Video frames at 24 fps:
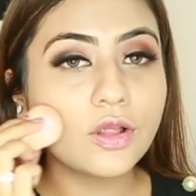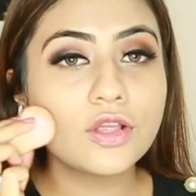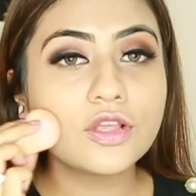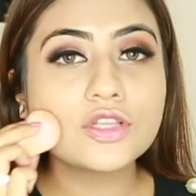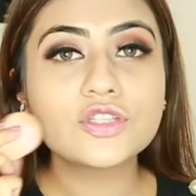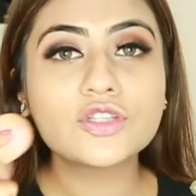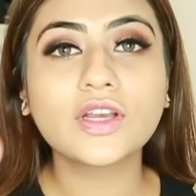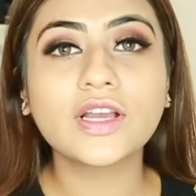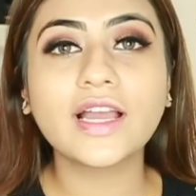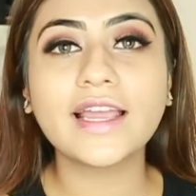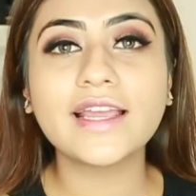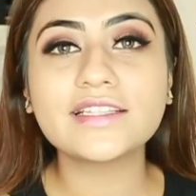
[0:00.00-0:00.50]

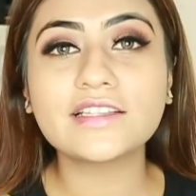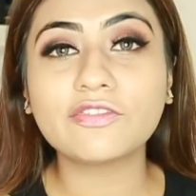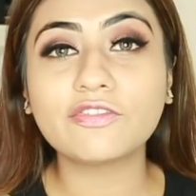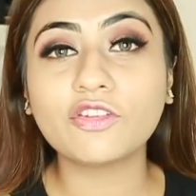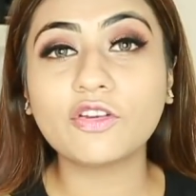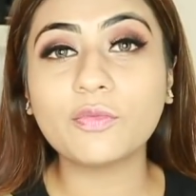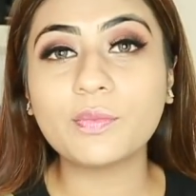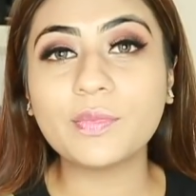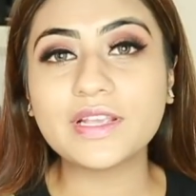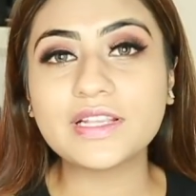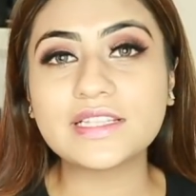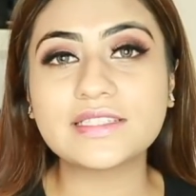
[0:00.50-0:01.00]
So guys, if
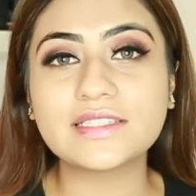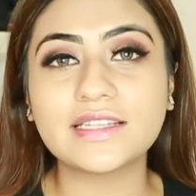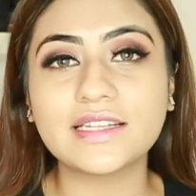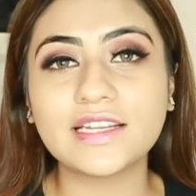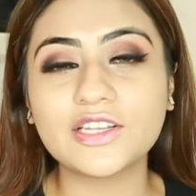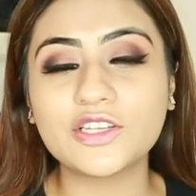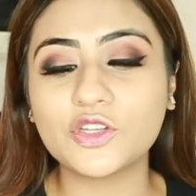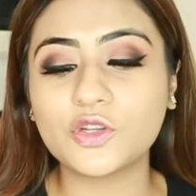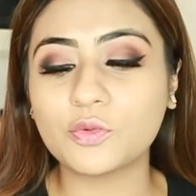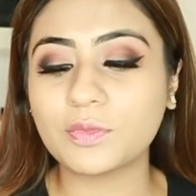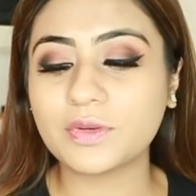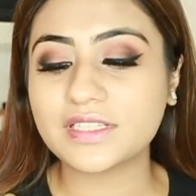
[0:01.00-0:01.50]
you missed
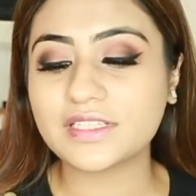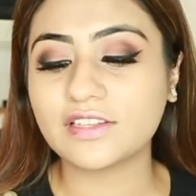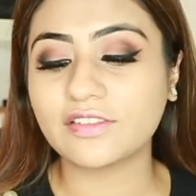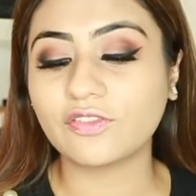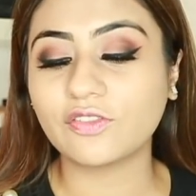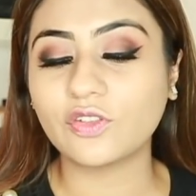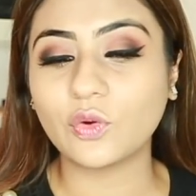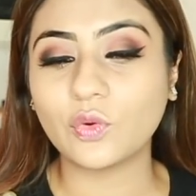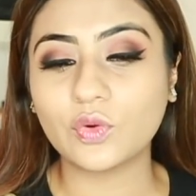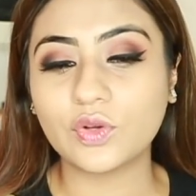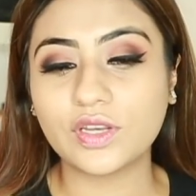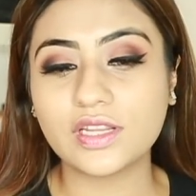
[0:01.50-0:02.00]
it, you must
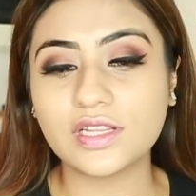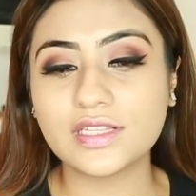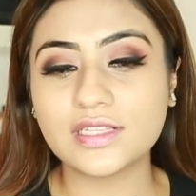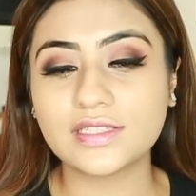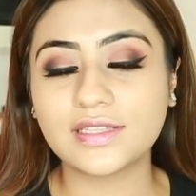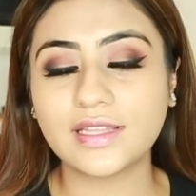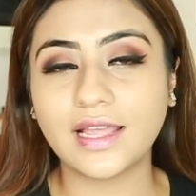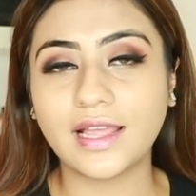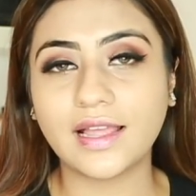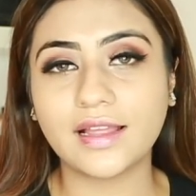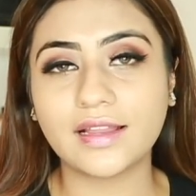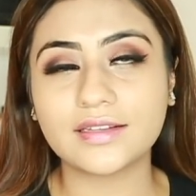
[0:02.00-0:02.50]
have
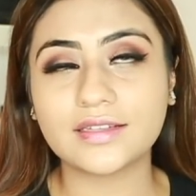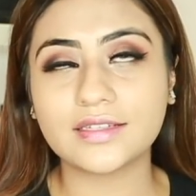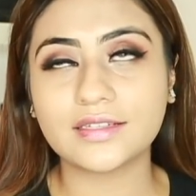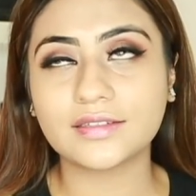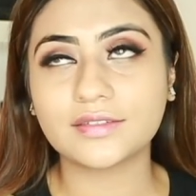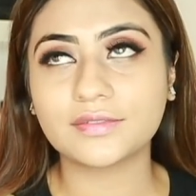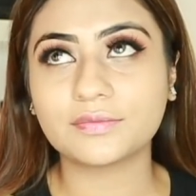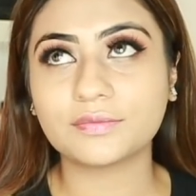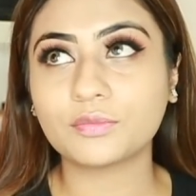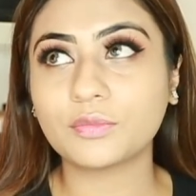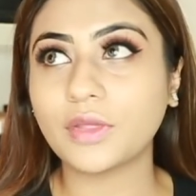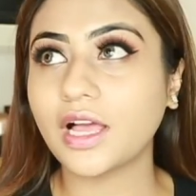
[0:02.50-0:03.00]
noticed that
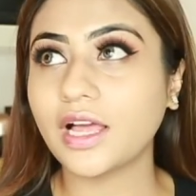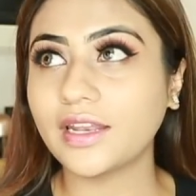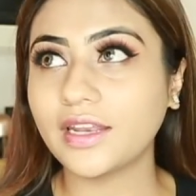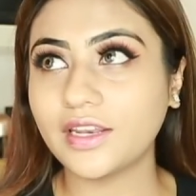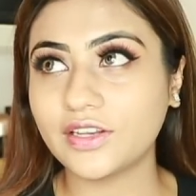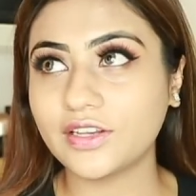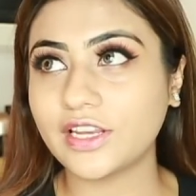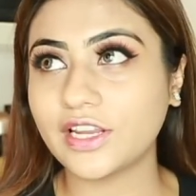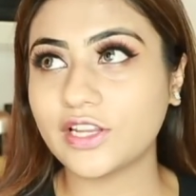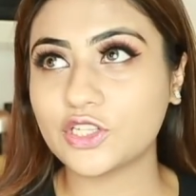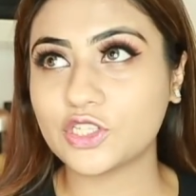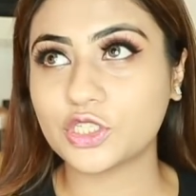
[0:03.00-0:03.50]

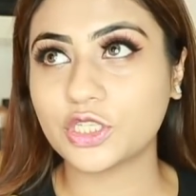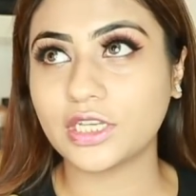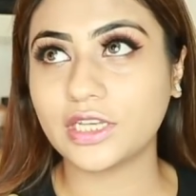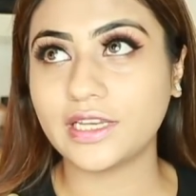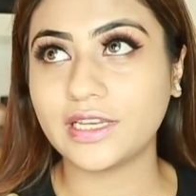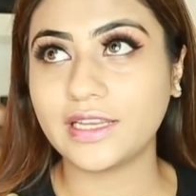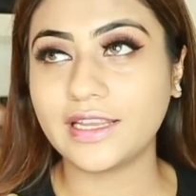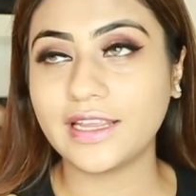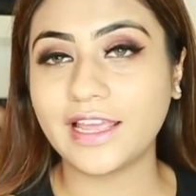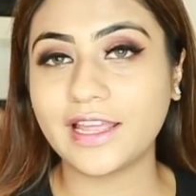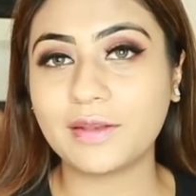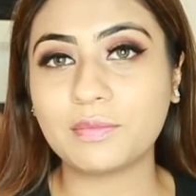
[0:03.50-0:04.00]

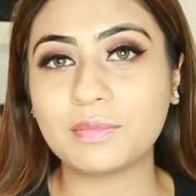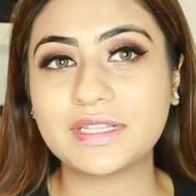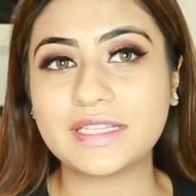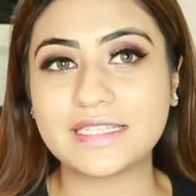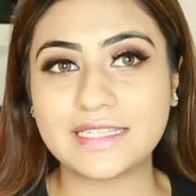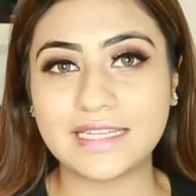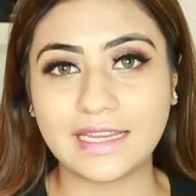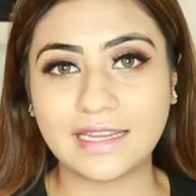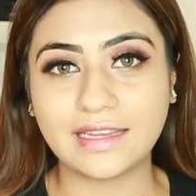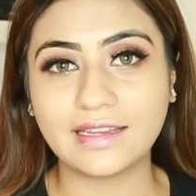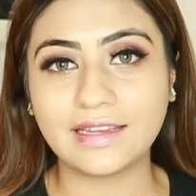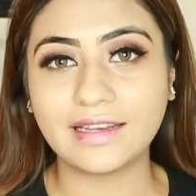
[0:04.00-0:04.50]
unintentionally and
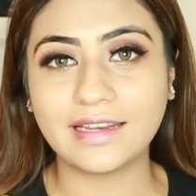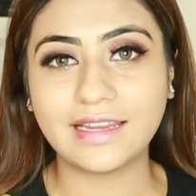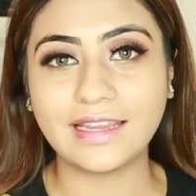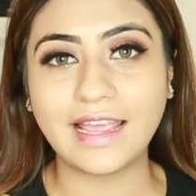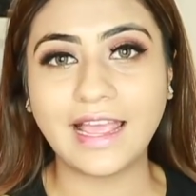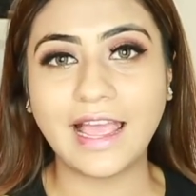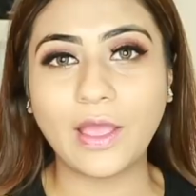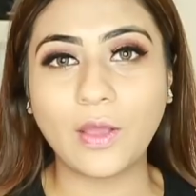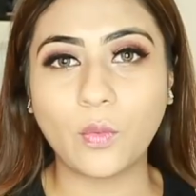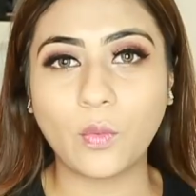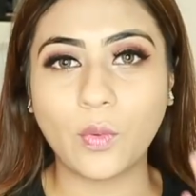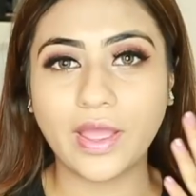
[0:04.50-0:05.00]

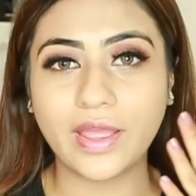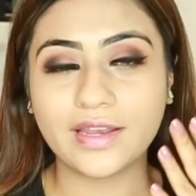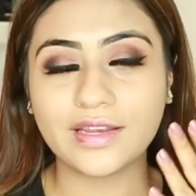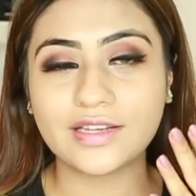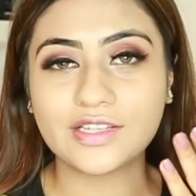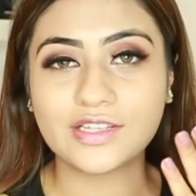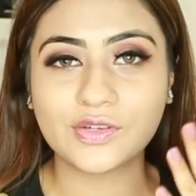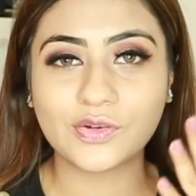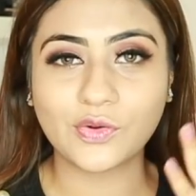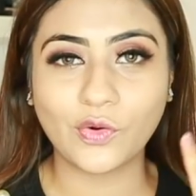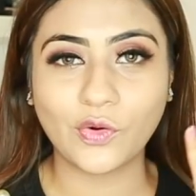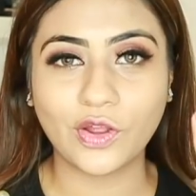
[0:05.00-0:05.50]
mistakenly, I
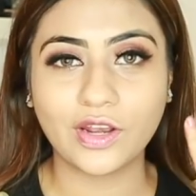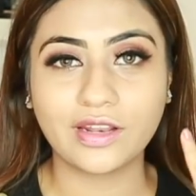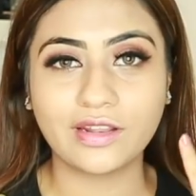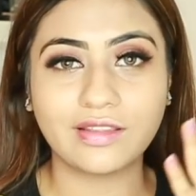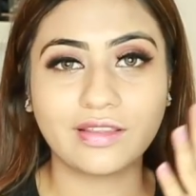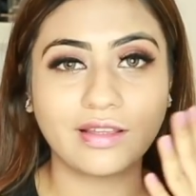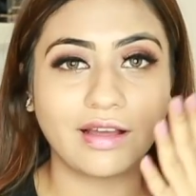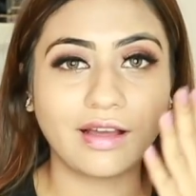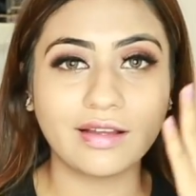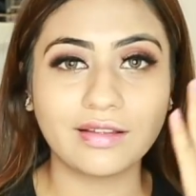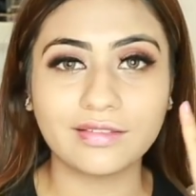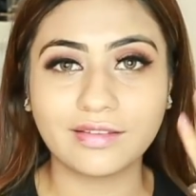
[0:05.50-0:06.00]
went on
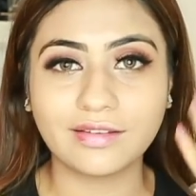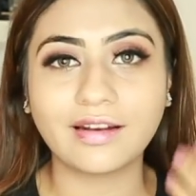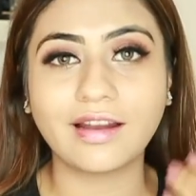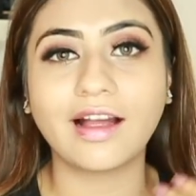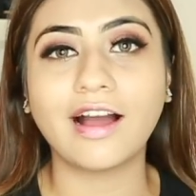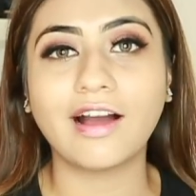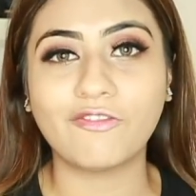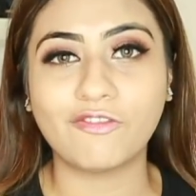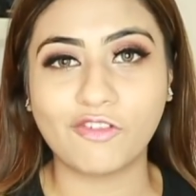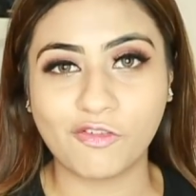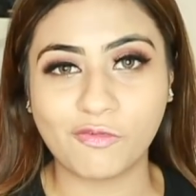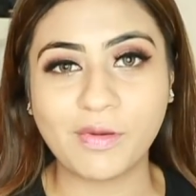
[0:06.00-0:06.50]
the other
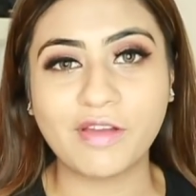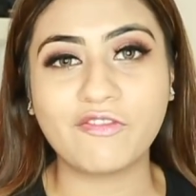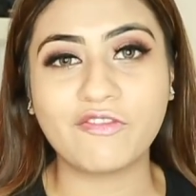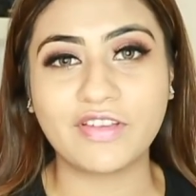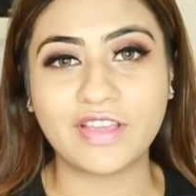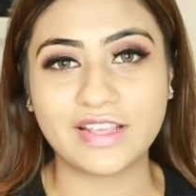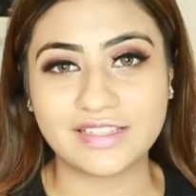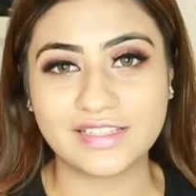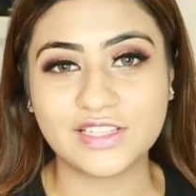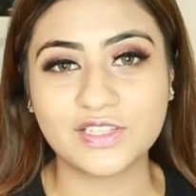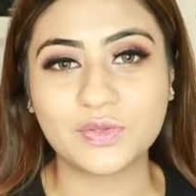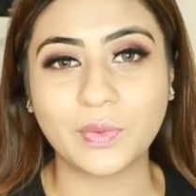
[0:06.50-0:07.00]
half of my
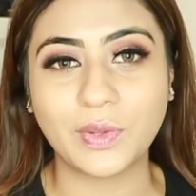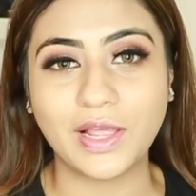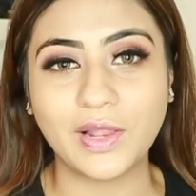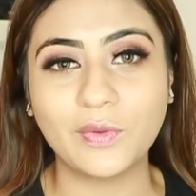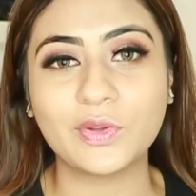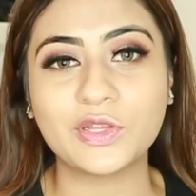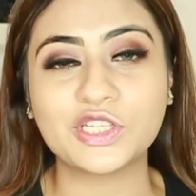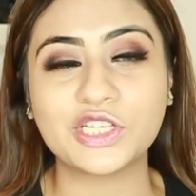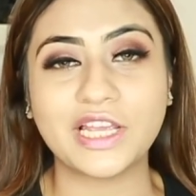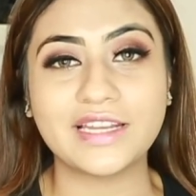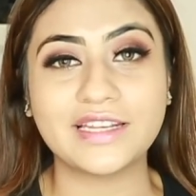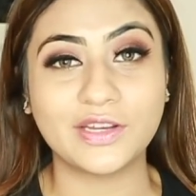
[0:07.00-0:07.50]
face as well,
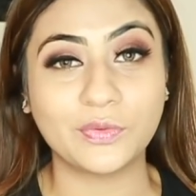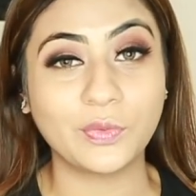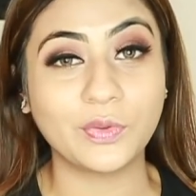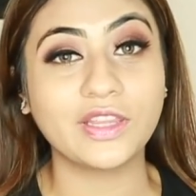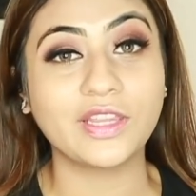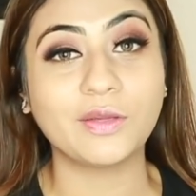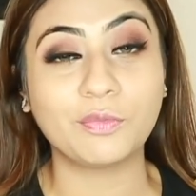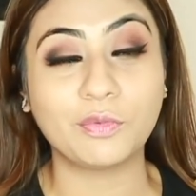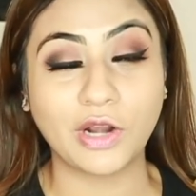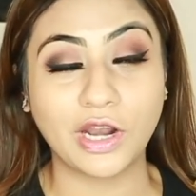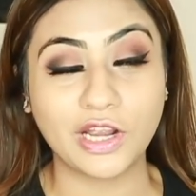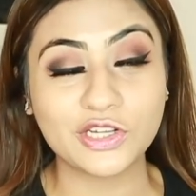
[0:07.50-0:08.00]
which I did
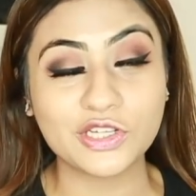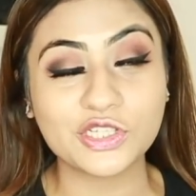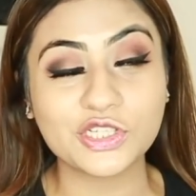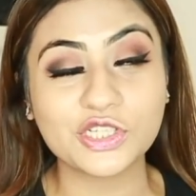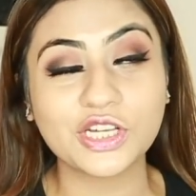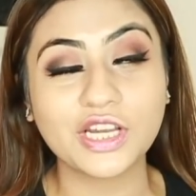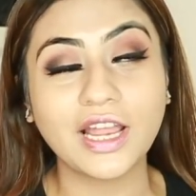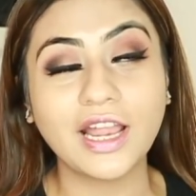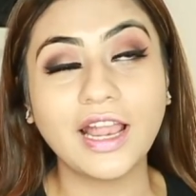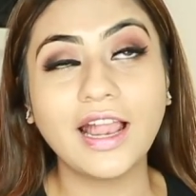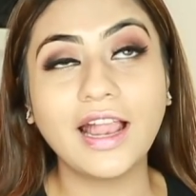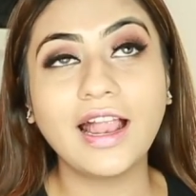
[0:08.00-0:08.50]
with a brush